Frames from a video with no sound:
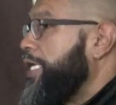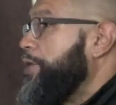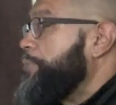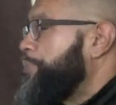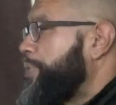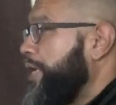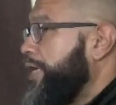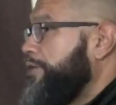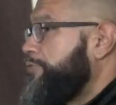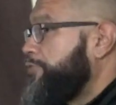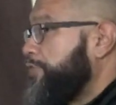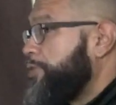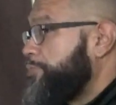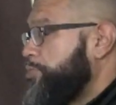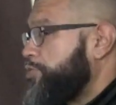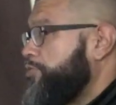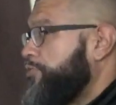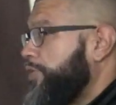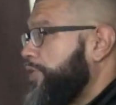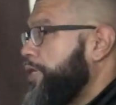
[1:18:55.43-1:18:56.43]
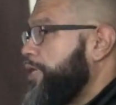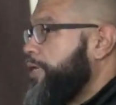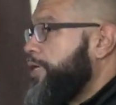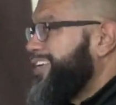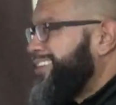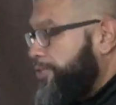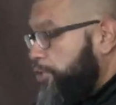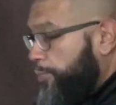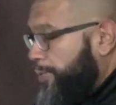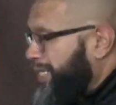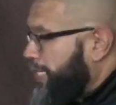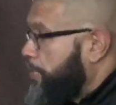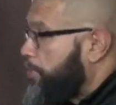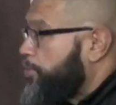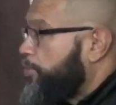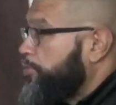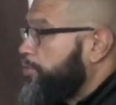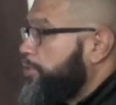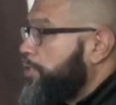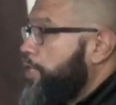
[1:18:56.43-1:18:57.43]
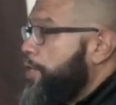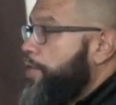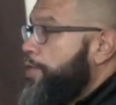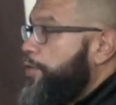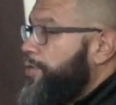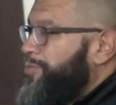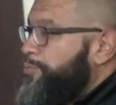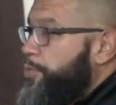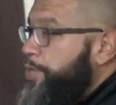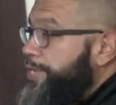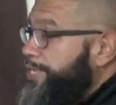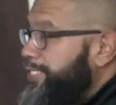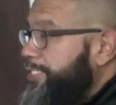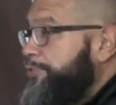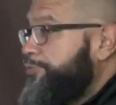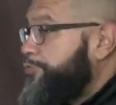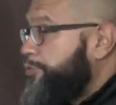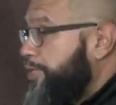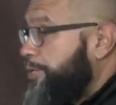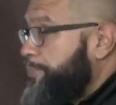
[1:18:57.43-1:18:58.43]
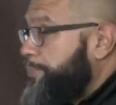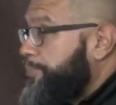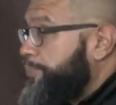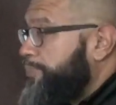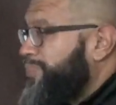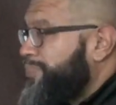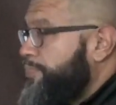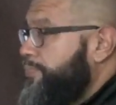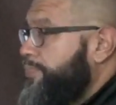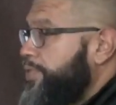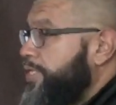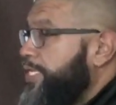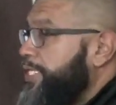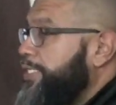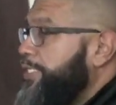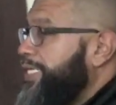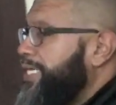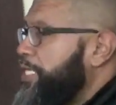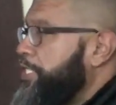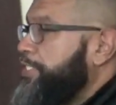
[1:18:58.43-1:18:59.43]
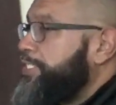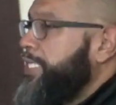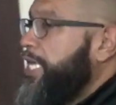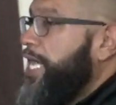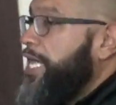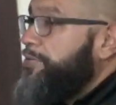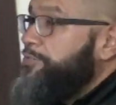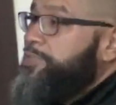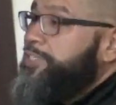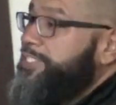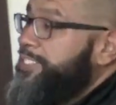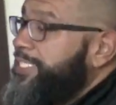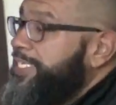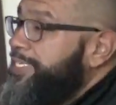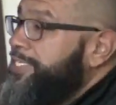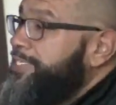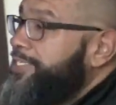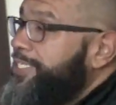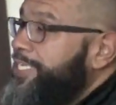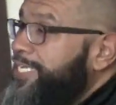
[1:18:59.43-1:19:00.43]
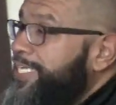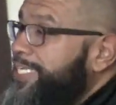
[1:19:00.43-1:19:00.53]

he paid for the movie. Nobody knows where he's from. He's obviously